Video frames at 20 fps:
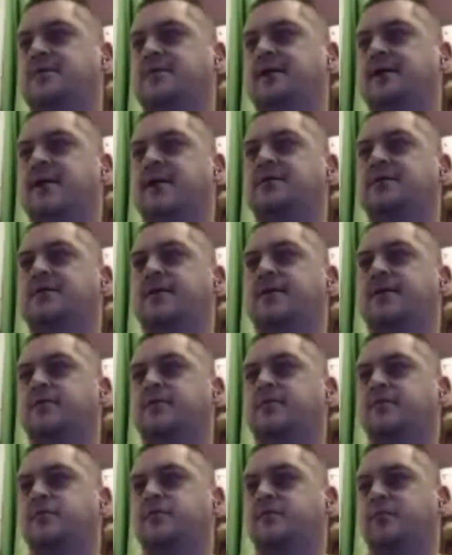out
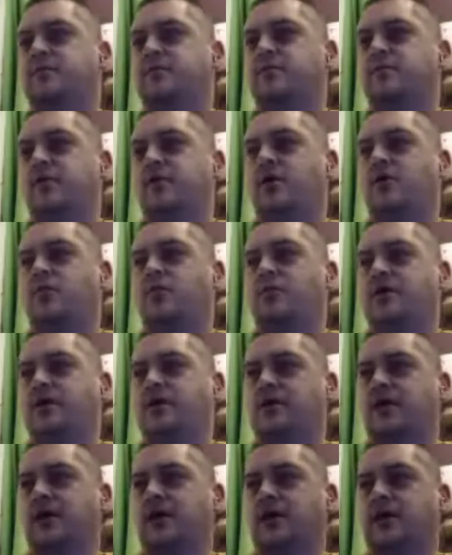holding a
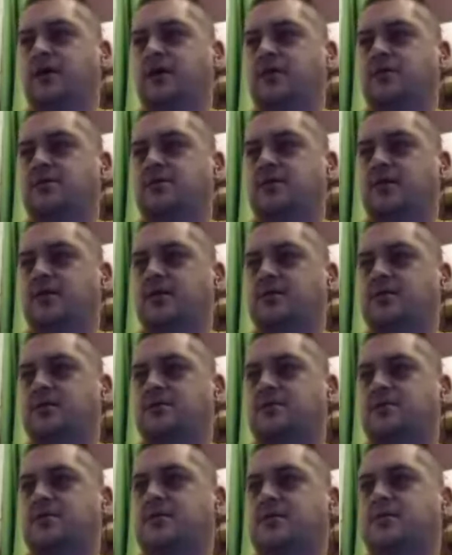disc, did he
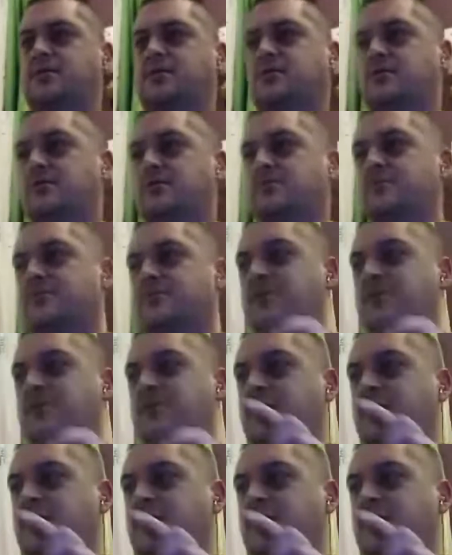not? And